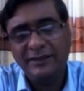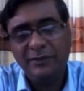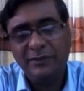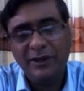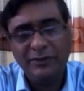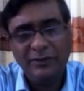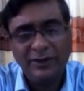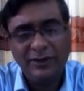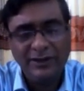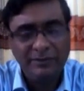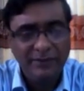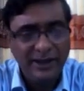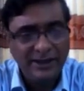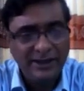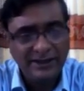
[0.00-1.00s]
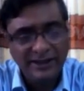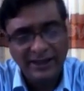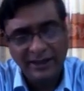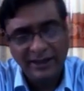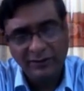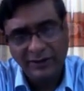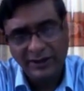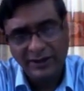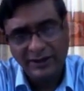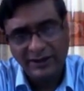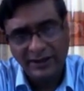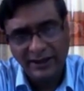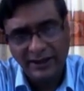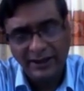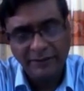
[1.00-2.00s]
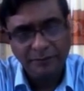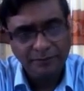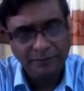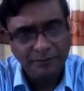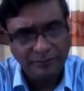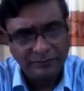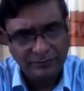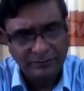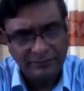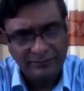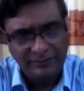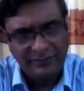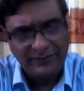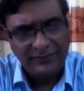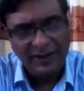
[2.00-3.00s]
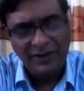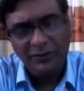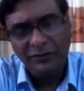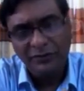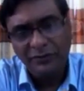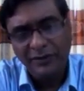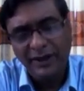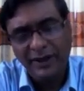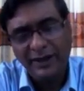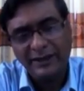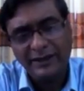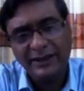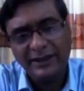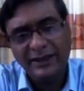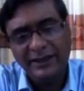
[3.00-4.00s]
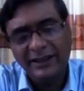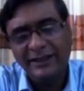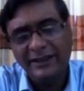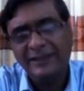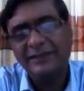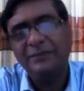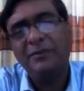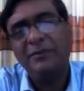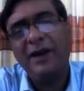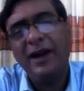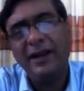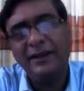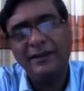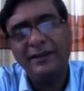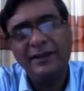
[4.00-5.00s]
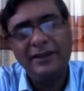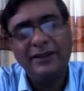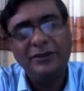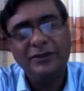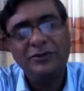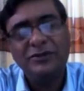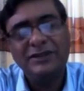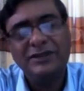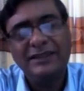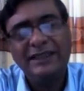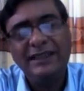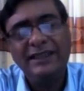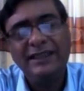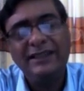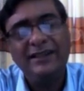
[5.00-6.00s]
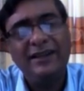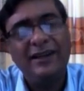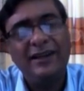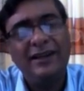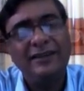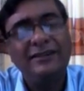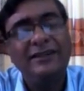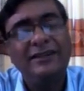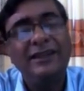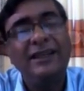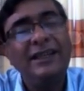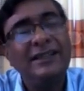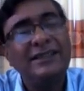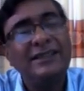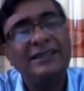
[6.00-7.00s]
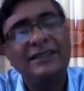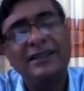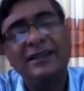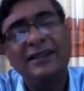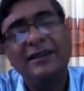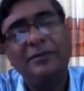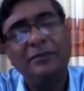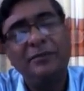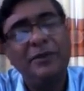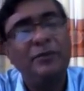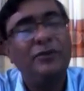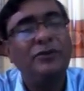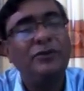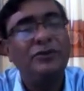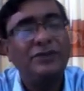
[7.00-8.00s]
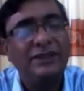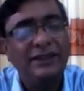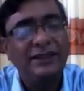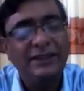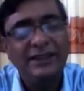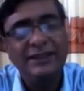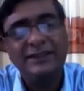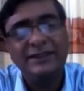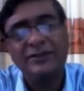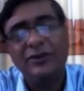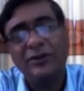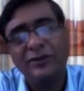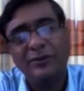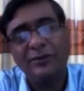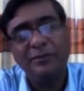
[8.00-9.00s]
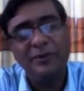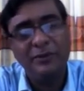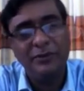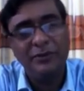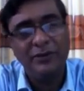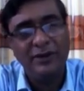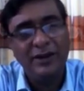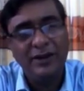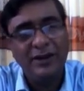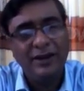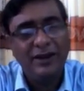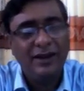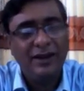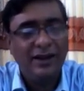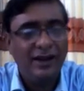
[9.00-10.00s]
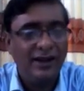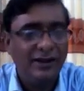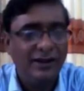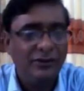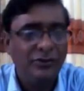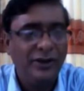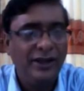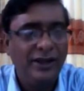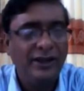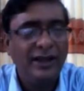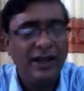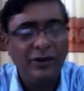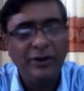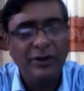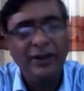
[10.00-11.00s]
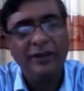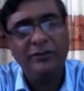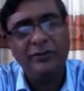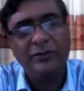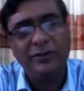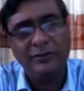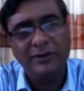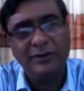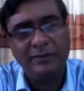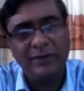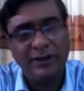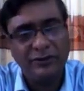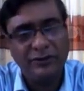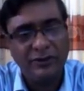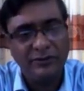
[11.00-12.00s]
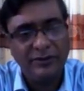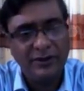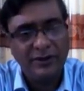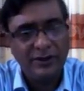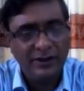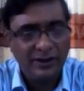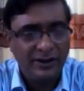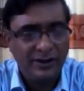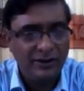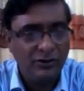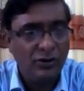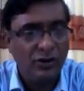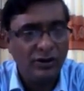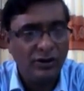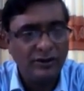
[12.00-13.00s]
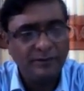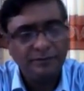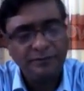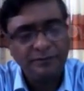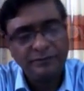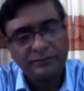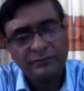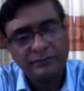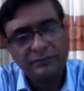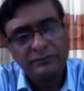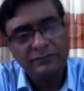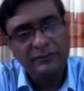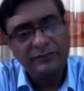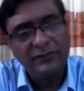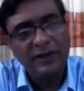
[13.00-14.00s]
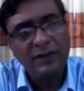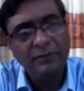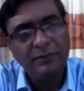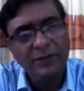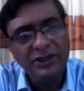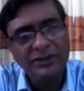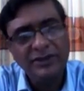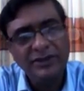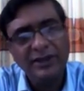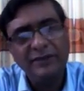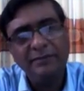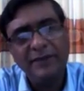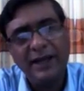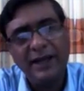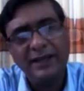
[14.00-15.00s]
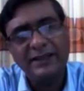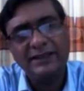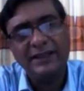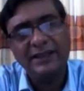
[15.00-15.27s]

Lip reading: but for the pains and agonies he felt in his mind, to see his people, to see this sort of people going away from the path of God. Prison and palace and